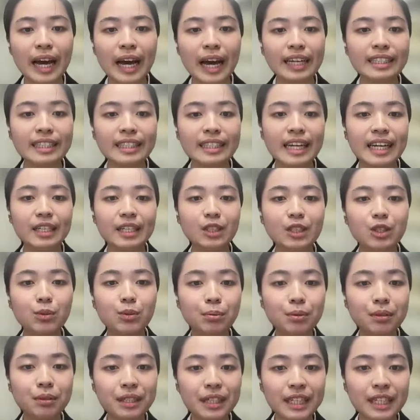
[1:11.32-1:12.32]
We ask that
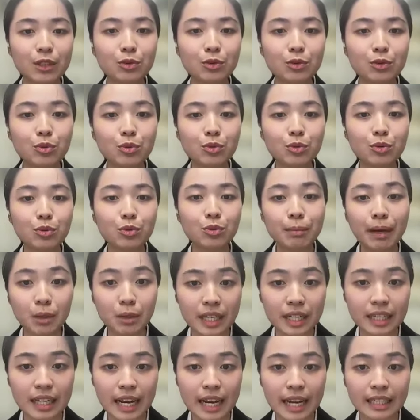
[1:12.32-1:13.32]
you please
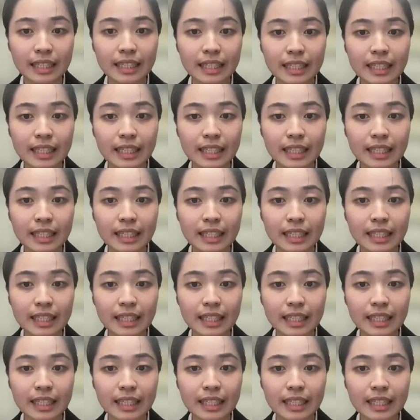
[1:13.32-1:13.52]
remain muted